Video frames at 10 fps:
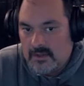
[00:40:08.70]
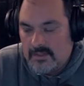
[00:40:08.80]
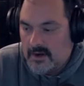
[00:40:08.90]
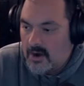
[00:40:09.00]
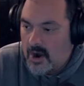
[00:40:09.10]

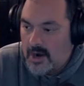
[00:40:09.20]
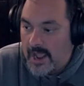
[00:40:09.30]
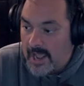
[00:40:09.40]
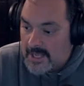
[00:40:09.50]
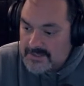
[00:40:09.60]
There are
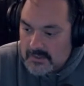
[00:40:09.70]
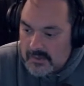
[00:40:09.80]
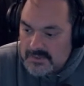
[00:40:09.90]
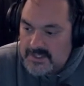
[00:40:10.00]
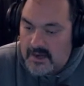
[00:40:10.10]

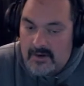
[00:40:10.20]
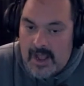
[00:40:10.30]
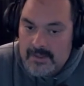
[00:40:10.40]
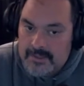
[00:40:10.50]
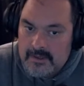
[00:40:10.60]
assholes that are
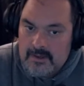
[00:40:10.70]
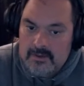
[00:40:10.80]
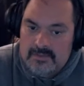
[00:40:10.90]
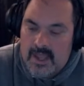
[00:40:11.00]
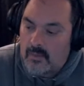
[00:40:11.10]
out
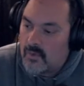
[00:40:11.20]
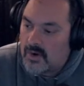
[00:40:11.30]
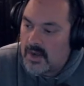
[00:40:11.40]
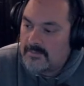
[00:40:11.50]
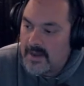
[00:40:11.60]
there that will
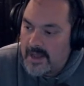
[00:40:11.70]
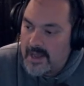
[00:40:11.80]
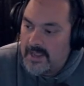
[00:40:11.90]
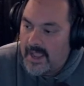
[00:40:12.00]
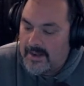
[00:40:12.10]
come
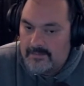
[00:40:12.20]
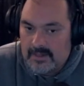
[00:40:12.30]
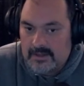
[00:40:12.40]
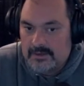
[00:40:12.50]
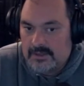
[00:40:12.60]
by and
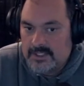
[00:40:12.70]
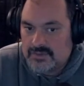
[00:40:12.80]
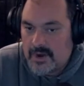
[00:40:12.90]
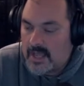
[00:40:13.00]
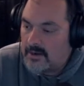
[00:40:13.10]
literally
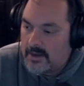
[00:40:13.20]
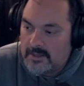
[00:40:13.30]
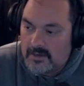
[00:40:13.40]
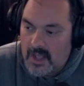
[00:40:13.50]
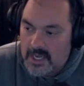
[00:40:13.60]
try to
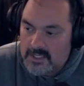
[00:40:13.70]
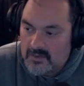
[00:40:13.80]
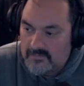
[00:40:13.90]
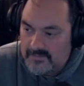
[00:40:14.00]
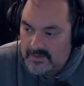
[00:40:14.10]
unlock
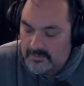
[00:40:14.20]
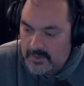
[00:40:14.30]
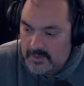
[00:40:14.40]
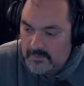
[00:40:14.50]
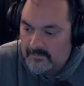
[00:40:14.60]
your fifth
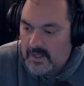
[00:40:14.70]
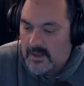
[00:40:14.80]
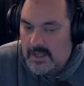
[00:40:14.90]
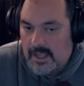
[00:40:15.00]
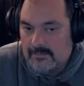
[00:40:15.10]
wheel.
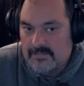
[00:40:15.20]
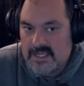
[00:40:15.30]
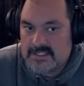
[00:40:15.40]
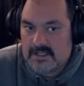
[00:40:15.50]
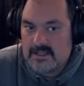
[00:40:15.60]
And
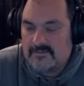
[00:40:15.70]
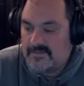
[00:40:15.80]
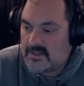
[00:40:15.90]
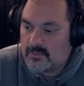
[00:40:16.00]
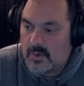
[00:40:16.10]
basically the
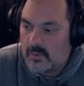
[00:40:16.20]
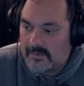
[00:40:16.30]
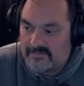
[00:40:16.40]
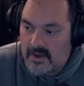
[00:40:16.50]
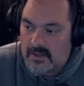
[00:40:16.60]
fifth wheel
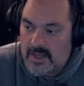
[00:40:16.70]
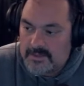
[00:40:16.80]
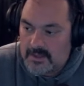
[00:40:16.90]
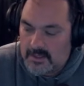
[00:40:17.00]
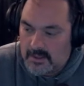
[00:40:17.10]
will fall
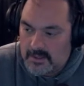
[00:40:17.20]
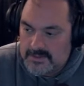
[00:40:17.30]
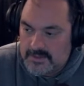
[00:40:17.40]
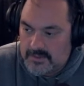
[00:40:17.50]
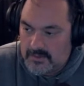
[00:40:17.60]
on
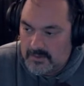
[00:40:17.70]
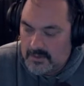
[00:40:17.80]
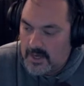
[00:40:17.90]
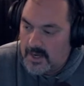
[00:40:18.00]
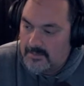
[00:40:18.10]
onto
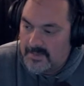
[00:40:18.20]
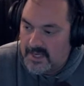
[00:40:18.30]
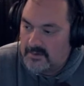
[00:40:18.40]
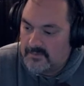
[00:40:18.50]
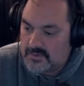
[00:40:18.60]
your uh,
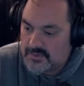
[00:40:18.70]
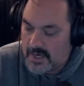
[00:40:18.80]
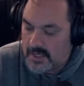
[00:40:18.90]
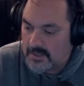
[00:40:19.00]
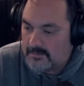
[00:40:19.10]
bed of your
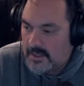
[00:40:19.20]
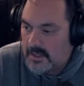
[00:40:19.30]
truck.